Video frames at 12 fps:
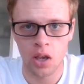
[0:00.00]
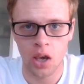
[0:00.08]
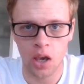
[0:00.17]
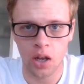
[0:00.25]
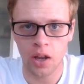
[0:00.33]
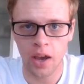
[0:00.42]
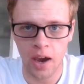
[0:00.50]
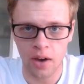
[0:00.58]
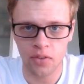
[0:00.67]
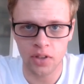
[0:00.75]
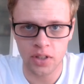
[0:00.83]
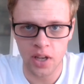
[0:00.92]
and I
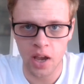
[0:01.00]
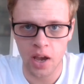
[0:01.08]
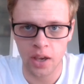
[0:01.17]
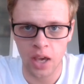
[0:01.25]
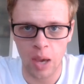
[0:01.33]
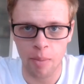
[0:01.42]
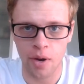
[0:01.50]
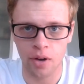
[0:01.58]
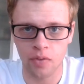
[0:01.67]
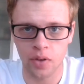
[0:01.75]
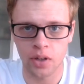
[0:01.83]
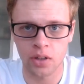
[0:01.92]
have to say I came out
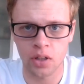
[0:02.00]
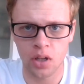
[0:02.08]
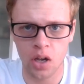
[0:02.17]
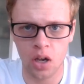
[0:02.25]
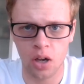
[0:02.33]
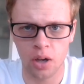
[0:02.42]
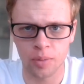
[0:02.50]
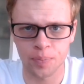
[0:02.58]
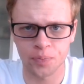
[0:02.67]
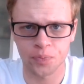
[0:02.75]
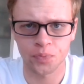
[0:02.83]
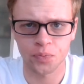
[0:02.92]
of it
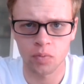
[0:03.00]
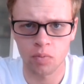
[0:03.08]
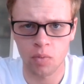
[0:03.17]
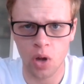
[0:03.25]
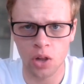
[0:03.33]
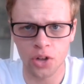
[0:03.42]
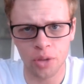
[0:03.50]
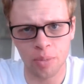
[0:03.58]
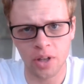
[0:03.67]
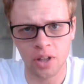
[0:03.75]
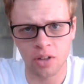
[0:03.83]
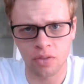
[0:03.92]
a little
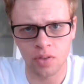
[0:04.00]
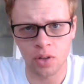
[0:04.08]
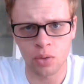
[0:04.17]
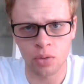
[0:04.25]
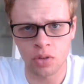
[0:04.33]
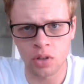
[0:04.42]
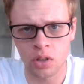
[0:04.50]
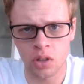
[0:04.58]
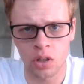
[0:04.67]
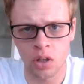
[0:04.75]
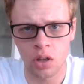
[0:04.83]
bit confused,